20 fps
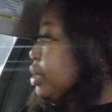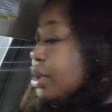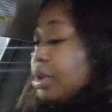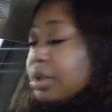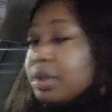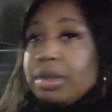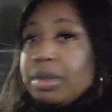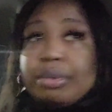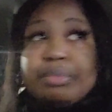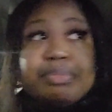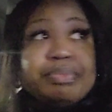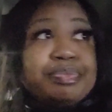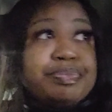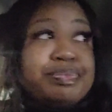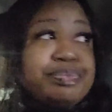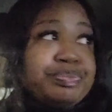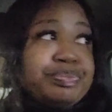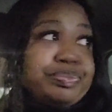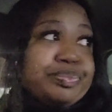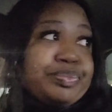
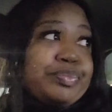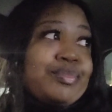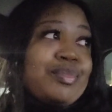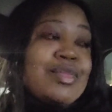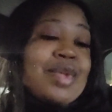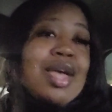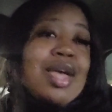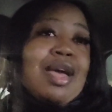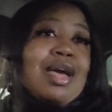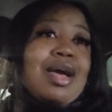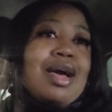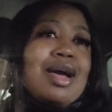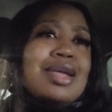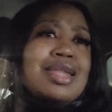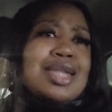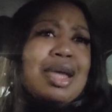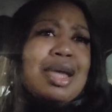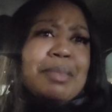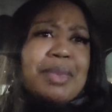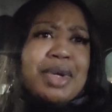I
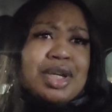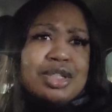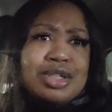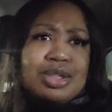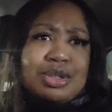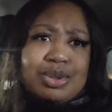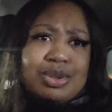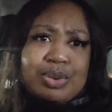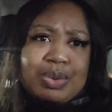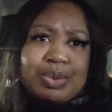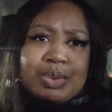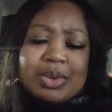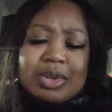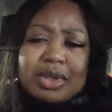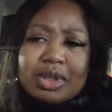think I'm going to do,